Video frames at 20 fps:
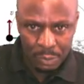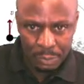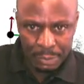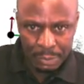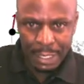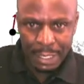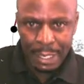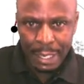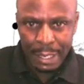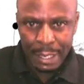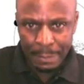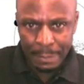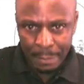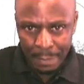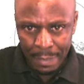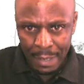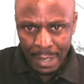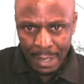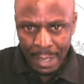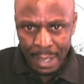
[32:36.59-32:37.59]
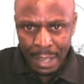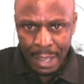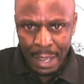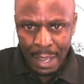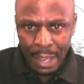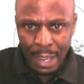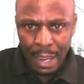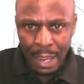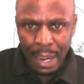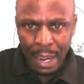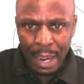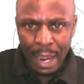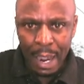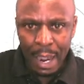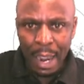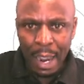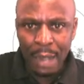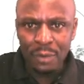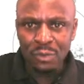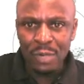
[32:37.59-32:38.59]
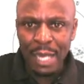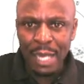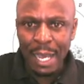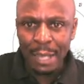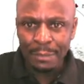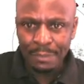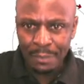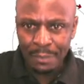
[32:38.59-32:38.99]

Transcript: the annular